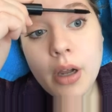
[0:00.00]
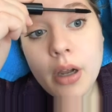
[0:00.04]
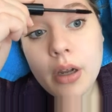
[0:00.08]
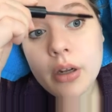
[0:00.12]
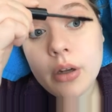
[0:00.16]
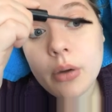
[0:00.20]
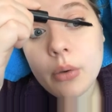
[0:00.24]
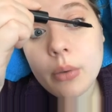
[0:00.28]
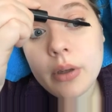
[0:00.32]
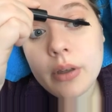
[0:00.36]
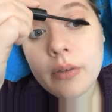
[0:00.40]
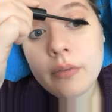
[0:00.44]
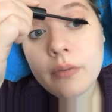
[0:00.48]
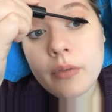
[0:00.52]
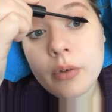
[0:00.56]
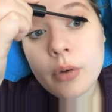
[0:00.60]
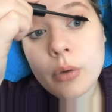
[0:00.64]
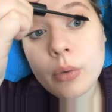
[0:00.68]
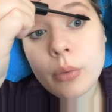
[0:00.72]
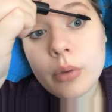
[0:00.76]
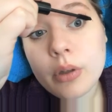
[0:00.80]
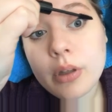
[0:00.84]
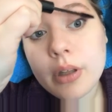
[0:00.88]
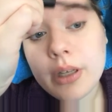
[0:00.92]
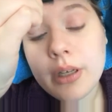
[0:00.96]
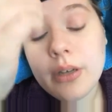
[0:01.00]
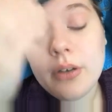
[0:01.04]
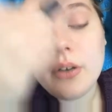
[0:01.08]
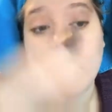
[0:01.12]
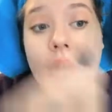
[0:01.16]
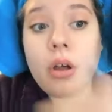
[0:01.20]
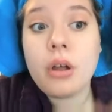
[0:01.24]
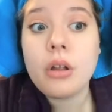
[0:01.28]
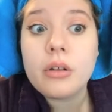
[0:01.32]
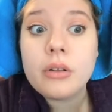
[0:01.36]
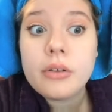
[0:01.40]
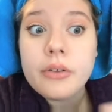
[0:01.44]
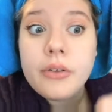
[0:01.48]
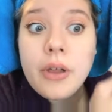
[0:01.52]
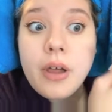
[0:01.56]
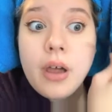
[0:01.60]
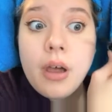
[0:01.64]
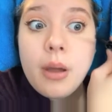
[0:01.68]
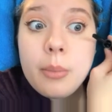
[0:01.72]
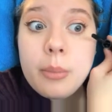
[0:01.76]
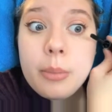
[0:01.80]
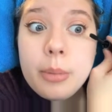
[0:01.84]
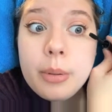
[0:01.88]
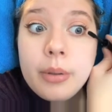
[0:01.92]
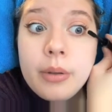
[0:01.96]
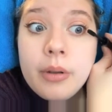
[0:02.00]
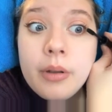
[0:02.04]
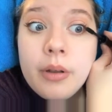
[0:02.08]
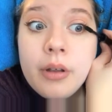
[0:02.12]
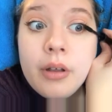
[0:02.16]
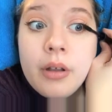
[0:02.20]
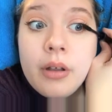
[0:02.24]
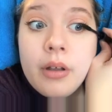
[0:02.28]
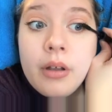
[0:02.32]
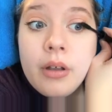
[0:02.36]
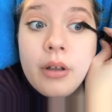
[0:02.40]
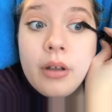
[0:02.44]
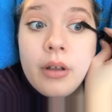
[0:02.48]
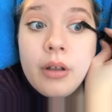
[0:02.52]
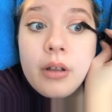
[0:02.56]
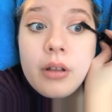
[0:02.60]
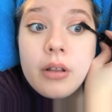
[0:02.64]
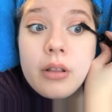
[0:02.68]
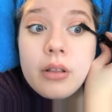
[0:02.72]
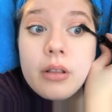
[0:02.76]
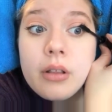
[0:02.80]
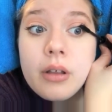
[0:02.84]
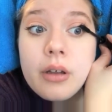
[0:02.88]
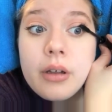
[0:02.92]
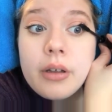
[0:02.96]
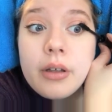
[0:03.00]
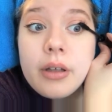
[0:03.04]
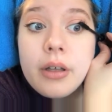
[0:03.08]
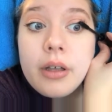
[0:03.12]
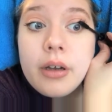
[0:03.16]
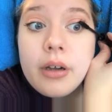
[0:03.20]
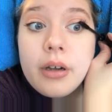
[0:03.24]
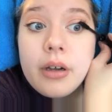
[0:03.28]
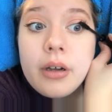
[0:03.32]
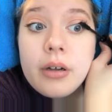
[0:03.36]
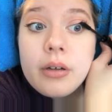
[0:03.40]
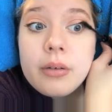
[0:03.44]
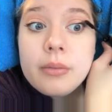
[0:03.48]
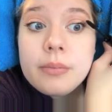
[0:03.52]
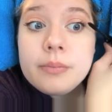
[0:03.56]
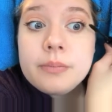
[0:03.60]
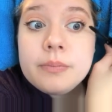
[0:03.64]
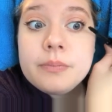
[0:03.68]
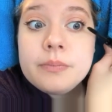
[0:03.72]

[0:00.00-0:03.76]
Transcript: not going for a really dulled up look here.